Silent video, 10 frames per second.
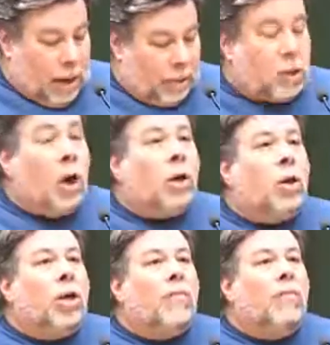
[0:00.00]
And we started
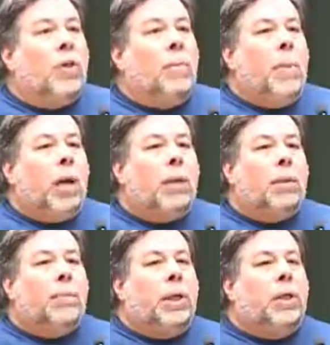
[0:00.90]
looking for the money
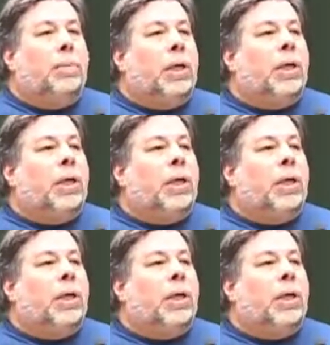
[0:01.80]
to build it